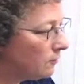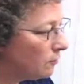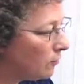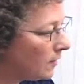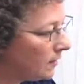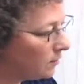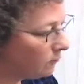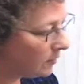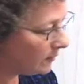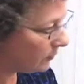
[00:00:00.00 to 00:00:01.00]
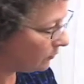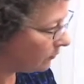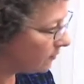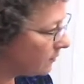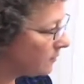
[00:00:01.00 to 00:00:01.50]
quiet the
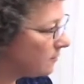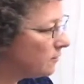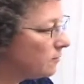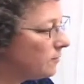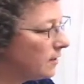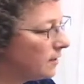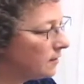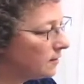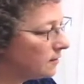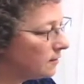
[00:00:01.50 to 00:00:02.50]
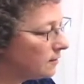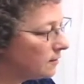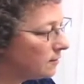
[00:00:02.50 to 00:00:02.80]
respiratory system and